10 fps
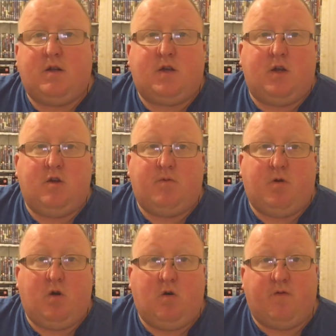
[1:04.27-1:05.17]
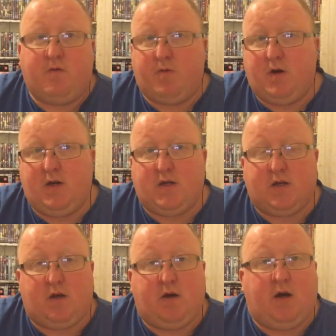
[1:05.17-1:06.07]
turning up all over the place.
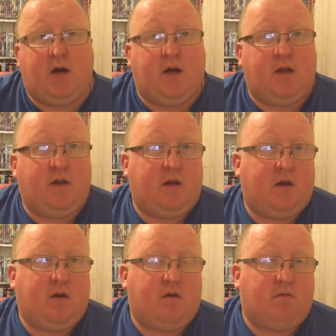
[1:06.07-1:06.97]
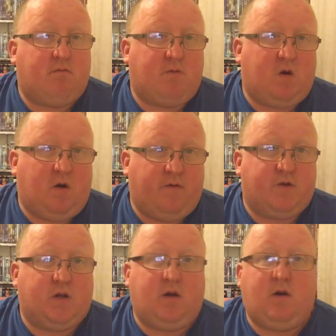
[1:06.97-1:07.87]
And
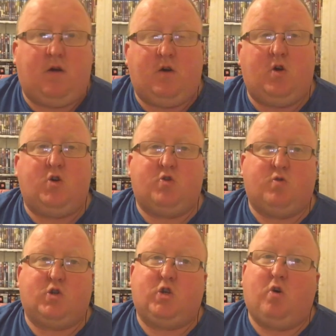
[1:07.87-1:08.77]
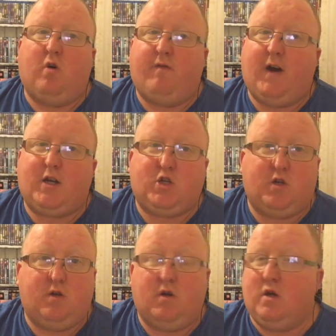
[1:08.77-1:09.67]
obviously, the usual Saw
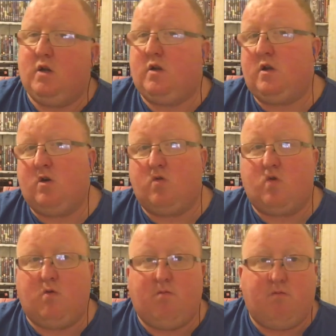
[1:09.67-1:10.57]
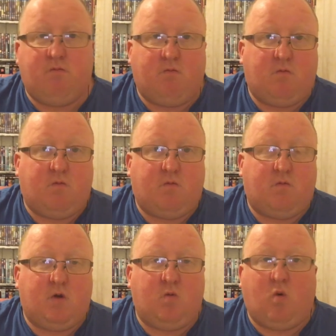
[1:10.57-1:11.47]
fashion, they don't come
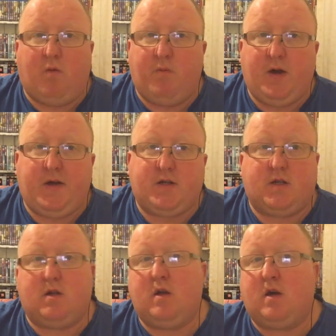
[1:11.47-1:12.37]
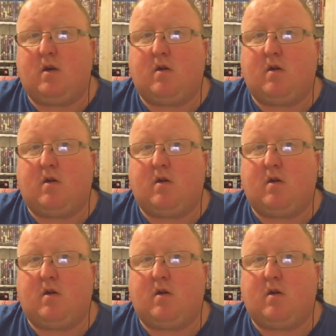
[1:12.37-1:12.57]
in one piece. They